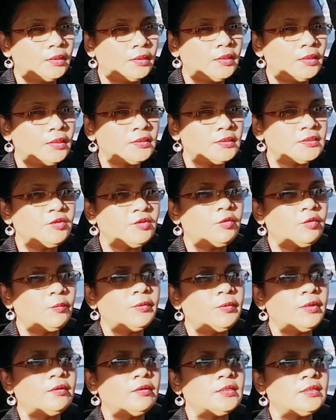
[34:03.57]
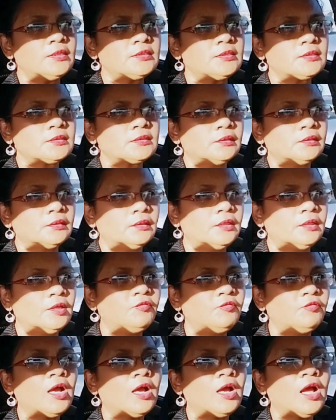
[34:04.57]
You see, if your parents,
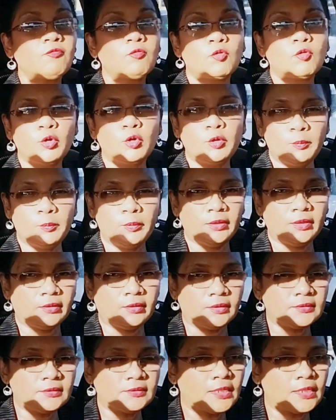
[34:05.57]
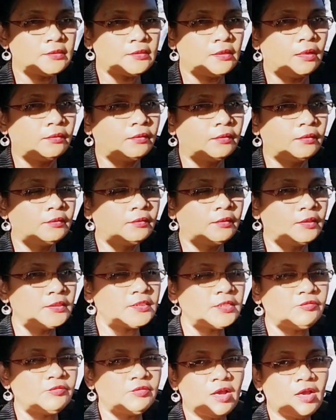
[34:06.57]
if you have good parents, that's the other thing. You
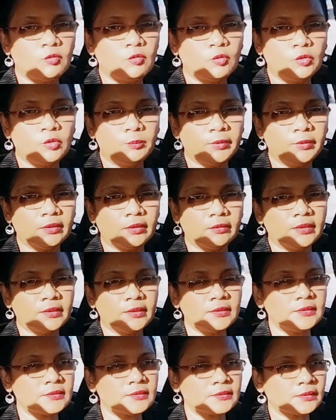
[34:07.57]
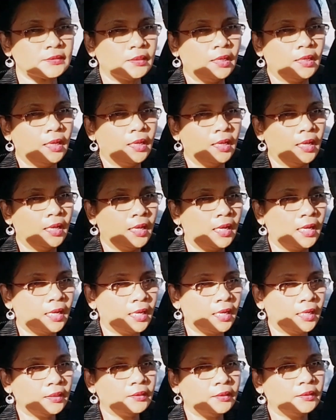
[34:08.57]
see, if you have good parents
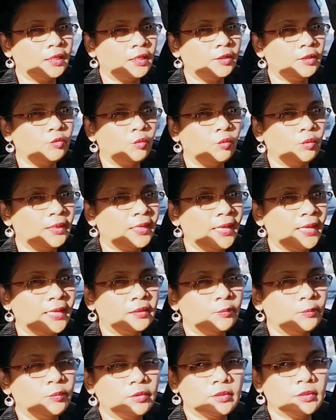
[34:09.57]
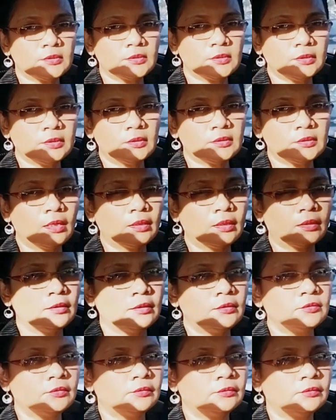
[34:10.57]
and they don't like the person you're
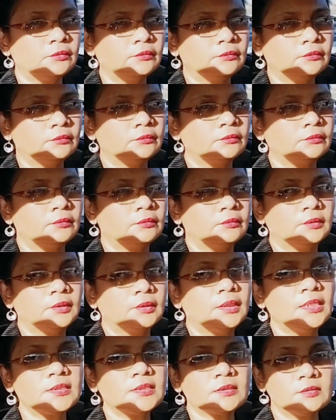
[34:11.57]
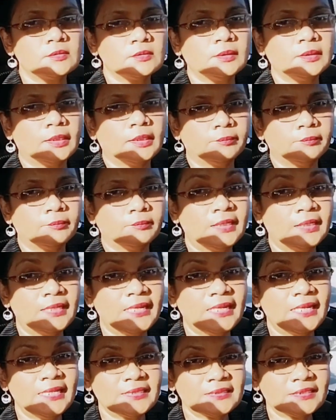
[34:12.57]
talking to, listen to them.
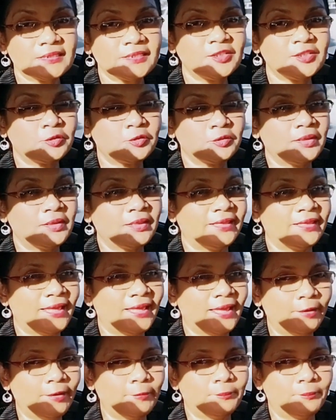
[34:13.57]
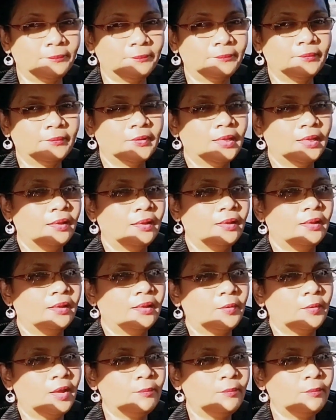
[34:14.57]
Listen to them.